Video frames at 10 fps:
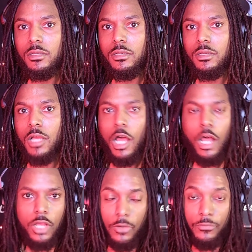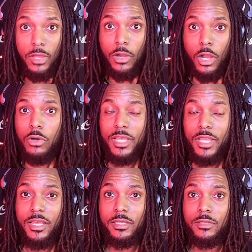All of their own
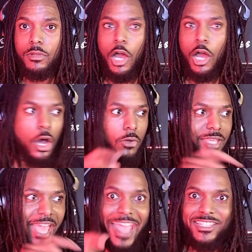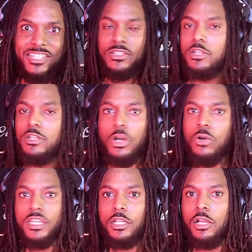kind. All cats don't get
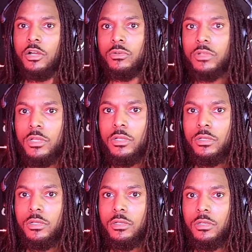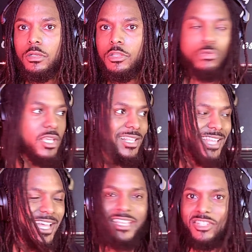along. You think
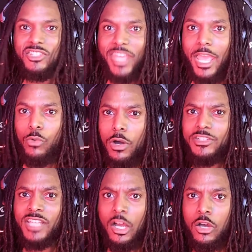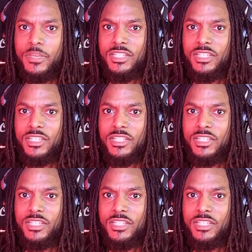lions and jaguars is homies?